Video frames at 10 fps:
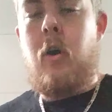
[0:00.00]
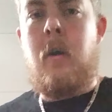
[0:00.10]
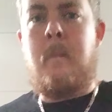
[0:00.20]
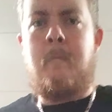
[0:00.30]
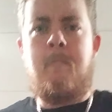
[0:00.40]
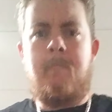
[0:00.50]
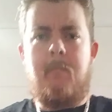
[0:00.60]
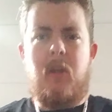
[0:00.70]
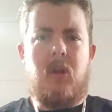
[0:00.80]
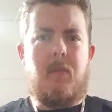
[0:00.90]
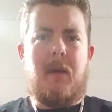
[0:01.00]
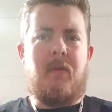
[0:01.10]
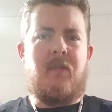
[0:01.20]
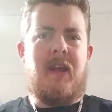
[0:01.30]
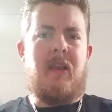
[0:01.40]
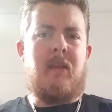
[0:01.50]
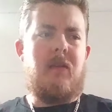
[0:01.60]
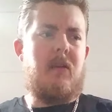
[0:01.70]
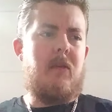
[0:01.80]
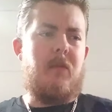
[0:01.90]
Um, you can probably find
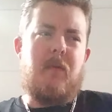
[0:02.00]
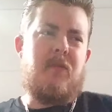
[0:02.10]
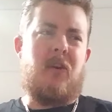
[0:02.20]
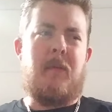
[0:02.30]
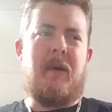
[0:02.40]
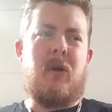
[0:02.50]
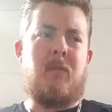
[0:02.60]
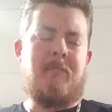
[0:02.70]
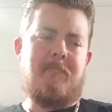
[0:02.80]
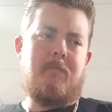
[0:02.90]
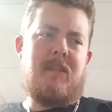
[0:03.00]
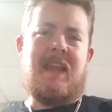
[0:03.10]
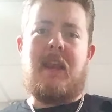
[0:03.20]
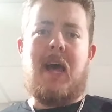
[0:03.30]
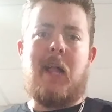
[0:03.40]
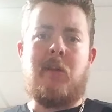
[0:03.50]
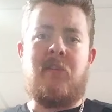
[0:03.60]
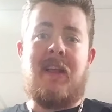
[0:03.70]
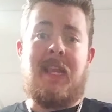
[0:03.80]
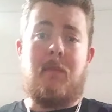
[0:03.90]
it for about ten
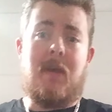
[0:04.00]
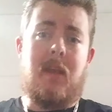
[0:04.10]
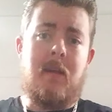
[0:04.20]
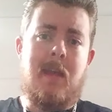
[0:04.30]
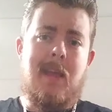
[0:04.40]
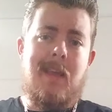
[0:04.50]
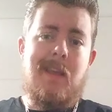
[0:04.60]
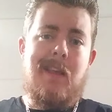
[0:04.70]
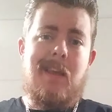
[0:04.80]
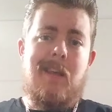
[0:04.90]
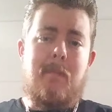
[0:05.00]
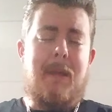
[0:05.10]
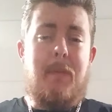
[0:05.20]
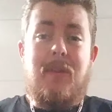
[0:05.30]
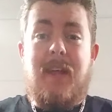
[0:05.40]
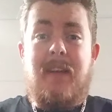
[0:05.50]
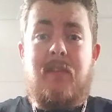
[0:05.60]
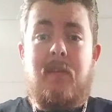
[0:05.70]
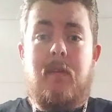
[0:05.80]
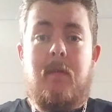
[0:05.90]
dollars on eBay, maybe
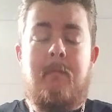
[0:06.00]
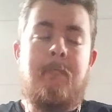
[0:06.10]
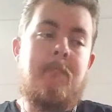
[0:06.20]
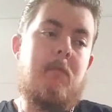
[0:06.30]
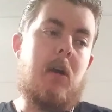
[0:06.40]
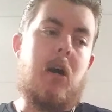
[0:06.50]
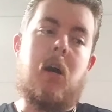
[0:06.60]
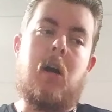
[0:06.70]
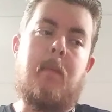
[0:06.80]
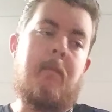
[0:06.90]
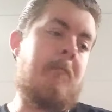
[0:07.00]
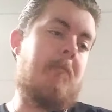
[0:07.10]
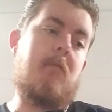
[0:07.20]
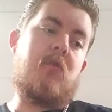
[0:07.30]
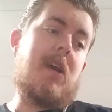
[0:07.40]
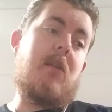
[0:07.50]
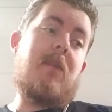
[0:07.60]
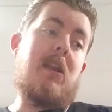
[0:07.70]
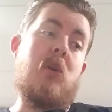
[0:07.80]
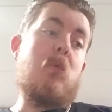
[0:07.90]
less. Um, trying to
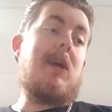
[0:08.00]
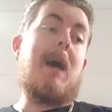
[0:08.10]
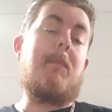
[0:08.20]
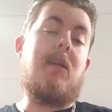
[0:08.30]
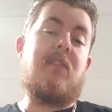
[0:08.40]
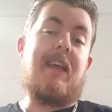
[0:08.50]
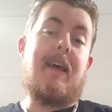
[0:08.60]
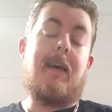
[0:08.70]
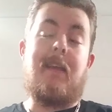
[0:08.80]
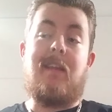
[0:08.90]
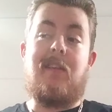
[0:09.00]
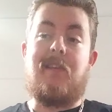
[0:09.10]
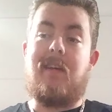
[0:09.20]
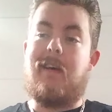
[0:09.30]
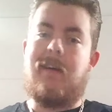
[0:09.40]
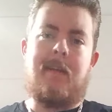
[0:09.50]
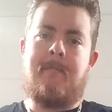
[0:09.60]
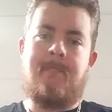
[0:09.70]
find a new copy of that is uh,